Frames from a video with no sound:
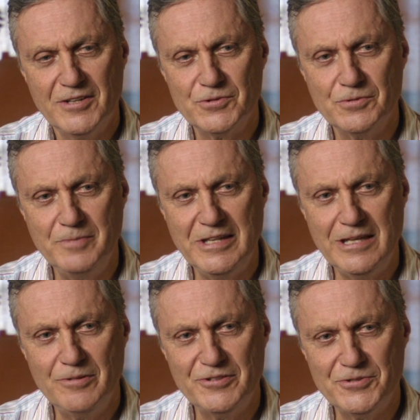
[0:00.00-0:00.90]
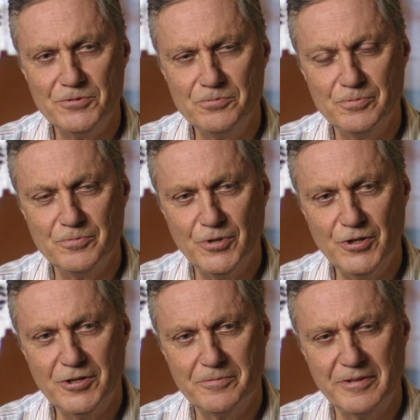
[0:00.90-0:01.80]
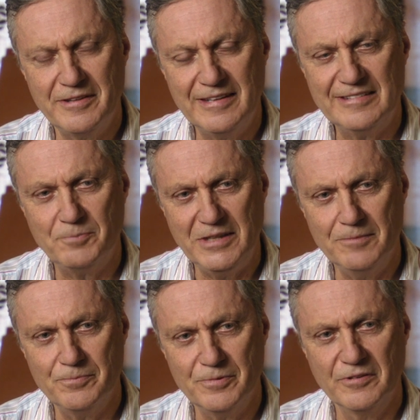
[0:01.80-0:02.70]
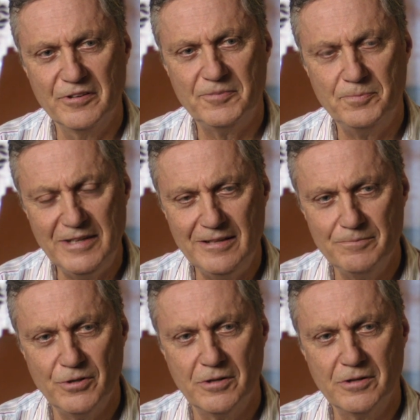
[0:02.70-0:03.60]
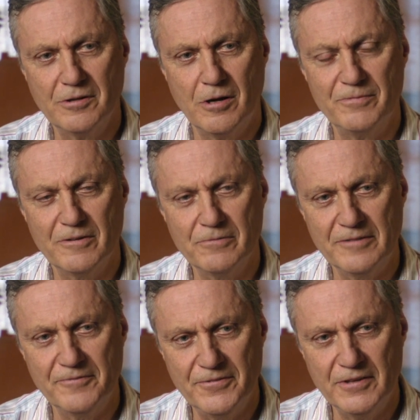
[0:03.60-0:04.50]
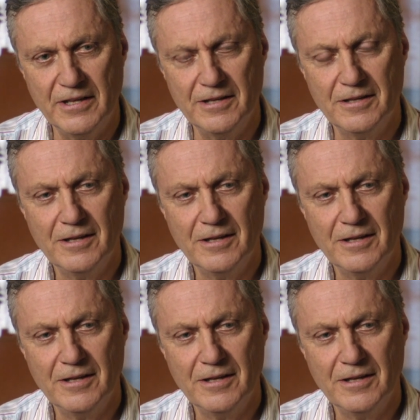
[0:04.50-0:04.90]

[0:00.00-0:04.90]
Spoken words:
To be able to work with these people, Spielberg, Oprah Winfrey,